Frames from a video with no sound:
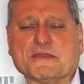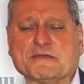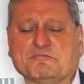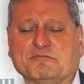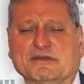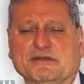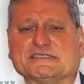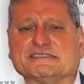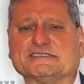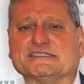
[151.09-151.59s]

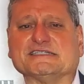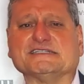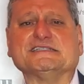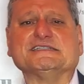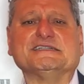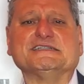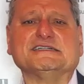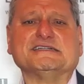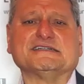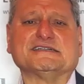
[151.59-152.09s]
But still,
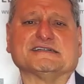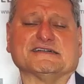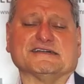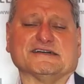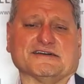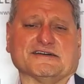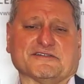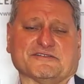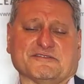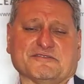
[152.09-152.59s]

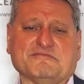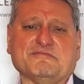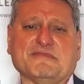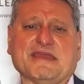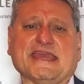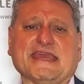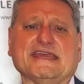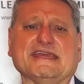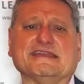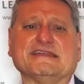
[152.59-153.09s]
the
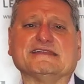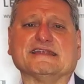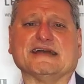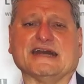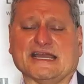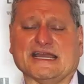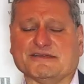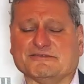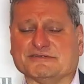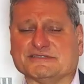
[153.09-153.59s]
main,
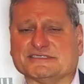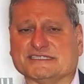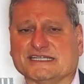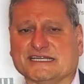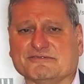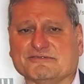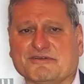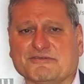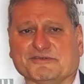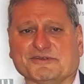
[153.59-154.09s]
I would say
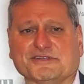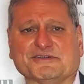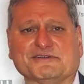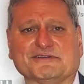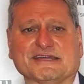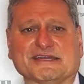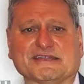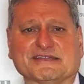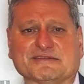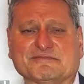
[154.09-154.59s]
what we're
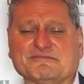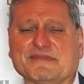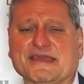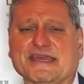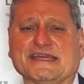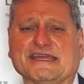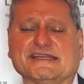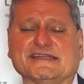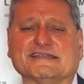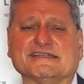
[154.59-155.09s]
doing, the
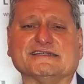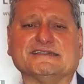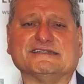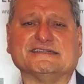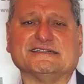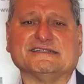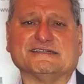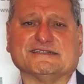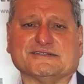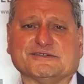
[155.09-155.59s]
main
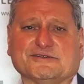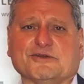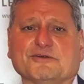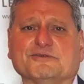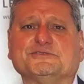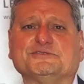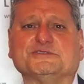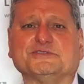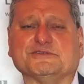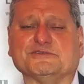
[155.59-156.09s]

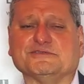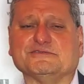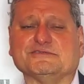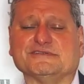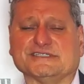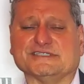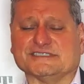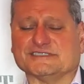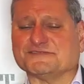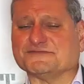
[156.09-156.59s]
go-to
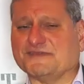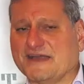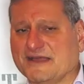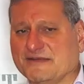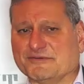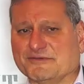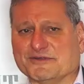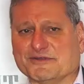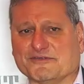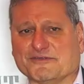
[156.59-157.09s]
is
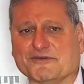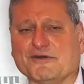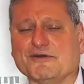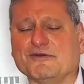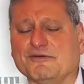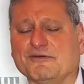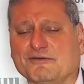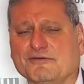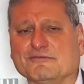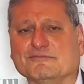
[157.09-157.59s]
fiber to the
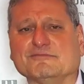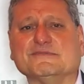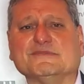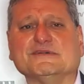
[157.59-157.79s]
home